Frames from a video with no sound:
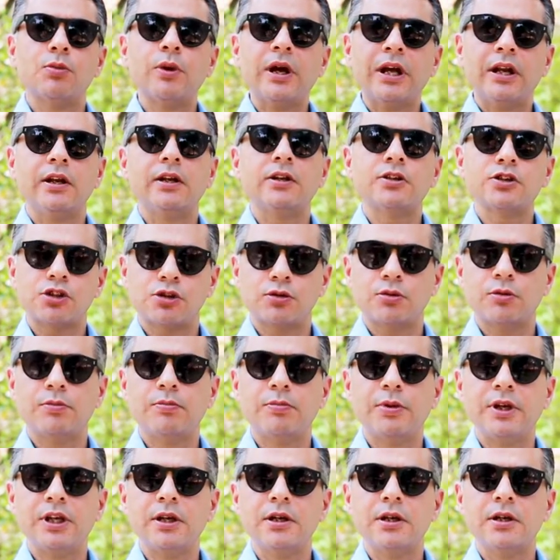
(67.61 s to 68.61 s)
wellness
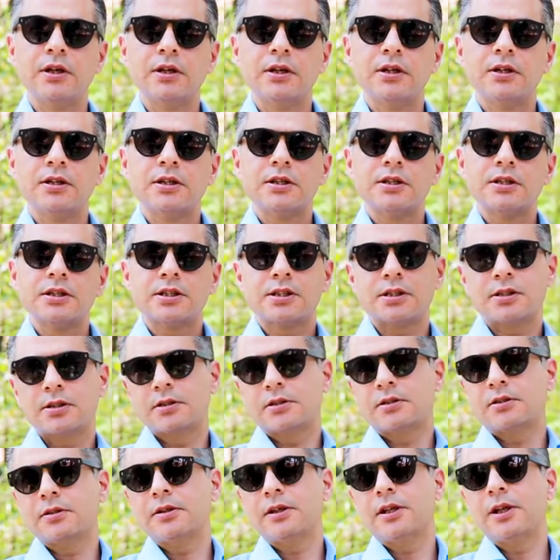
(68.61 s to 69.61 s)
would be
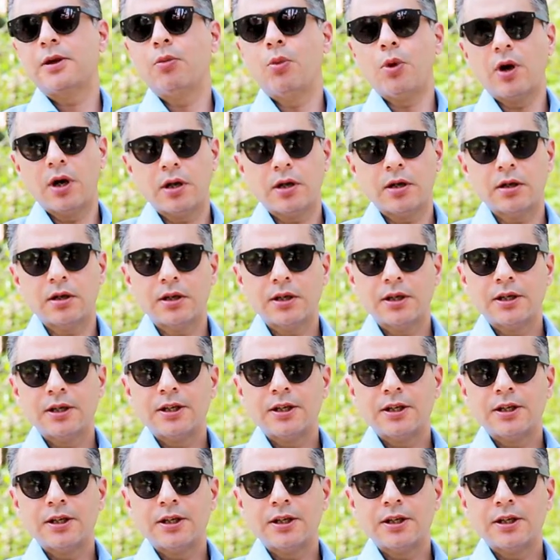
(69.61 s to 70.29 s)
certainly one.